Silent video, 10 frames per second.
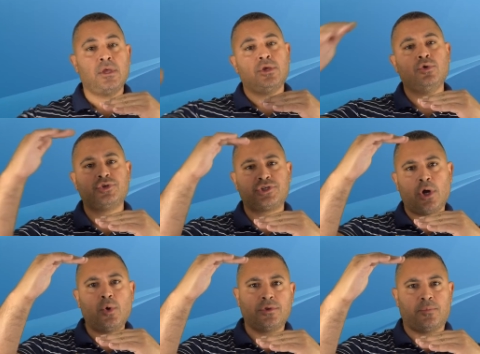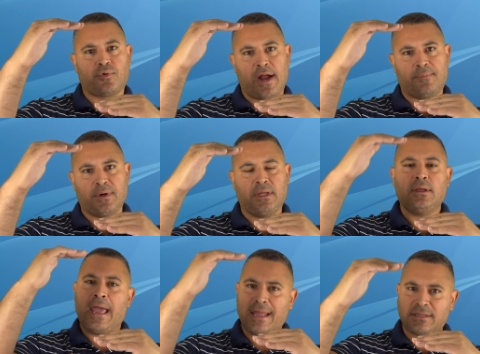You sold the property
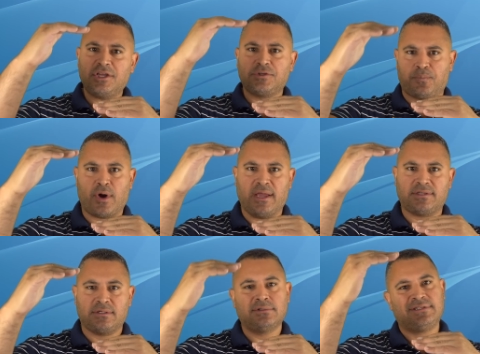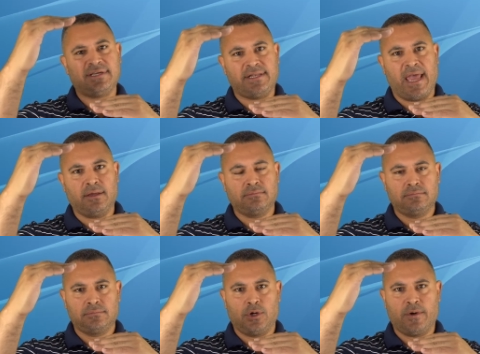at this price today,
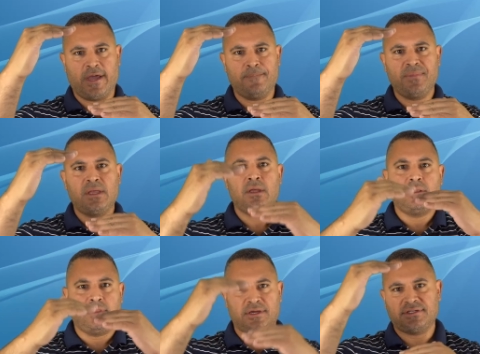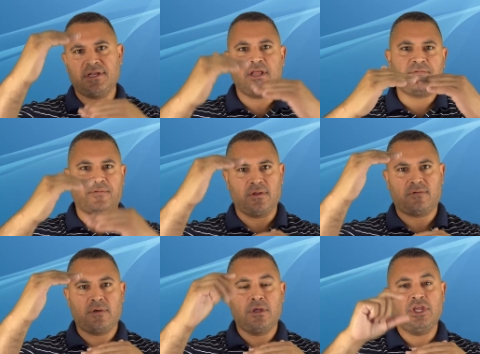okay? There's a
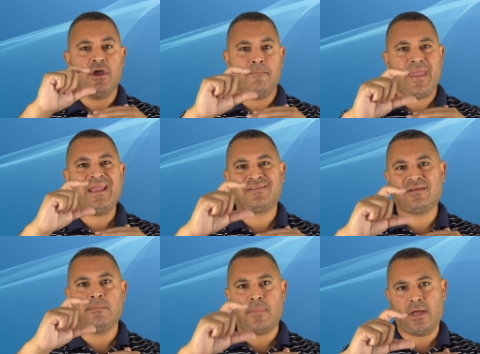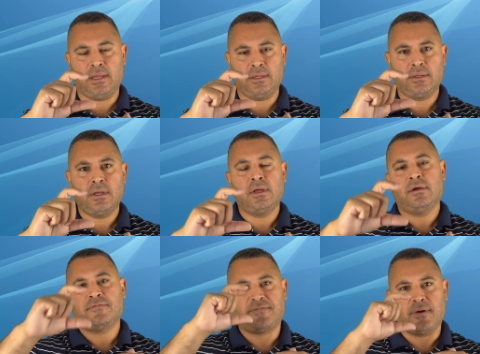difference. You made some money.
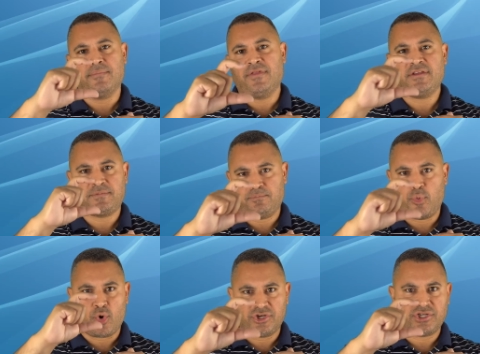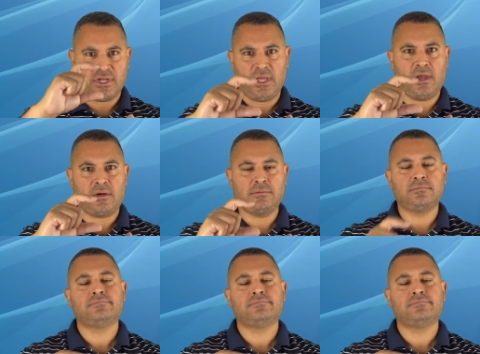From this portion here,